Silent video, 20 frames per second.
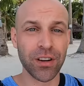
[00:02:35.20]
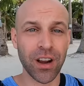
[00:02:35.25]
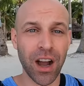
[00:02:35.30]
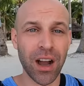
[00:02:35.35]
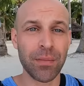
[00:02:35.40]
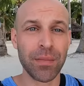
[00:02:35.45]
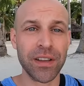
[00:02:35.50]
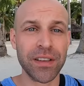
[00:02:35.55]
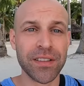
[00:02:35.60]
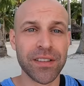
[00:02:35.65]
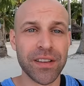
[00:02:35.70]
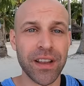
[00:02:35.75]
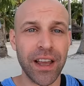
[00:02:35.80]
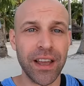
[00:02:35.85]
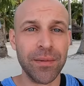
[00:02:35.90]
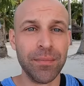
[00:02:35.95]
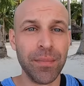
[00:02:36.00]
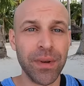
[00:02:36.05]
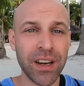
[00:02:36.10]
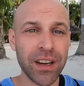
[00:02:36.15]
your comments,
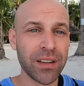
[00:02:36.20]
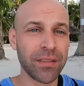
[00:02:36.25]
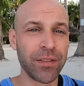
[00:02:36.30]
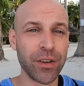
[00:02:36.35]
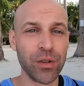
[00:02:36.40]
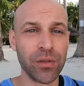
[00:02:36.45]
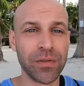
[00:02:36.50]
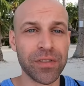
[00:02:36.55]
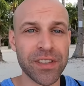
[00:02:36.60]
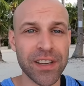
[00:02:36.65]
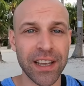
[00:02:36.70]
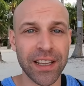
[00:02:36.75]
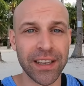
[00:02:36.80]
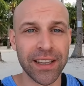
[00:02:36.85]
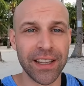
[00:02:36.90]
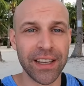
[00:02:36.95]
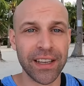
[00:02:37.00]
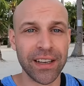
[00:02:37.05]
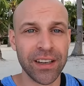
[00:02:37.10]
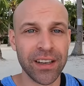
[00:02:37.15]
and many of you have
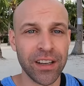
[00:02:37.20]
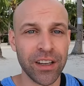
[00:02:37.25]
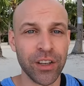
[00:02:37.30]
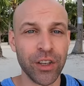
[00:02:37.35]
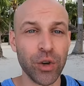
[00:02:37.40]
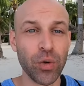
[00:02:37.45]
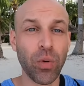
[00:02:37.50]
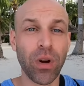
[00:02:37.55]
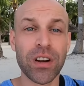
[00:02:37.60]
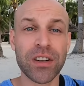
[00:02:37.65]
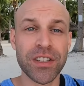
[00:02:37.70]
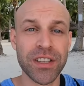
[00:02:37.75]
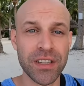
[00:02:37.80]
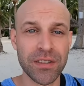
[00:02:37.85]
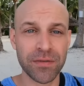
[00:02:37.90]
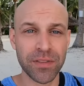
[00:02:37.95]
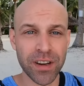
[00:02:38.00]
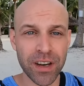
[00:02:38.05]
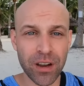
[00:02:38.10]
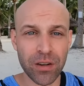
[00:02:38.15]
said that you watch
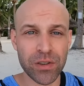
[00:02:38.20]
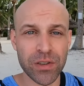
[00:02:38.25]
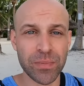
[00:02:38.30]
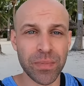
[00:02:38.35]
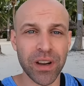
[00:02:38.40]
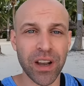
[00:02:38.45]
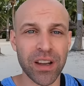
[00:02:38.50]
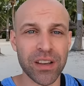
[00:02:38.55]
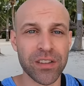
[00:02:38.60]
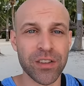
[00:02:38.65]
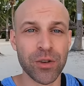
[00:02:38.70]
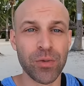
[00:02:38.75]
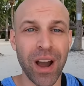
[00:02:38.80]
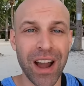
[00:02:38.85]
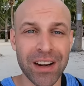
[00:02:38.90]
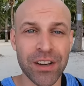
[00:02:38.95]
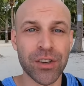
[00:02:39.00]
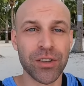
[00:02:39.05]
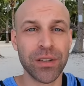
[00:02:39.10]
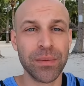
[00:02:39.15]
these videos because you
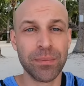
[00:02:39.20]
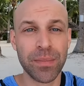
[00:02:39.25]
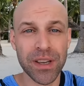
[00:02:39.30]
actually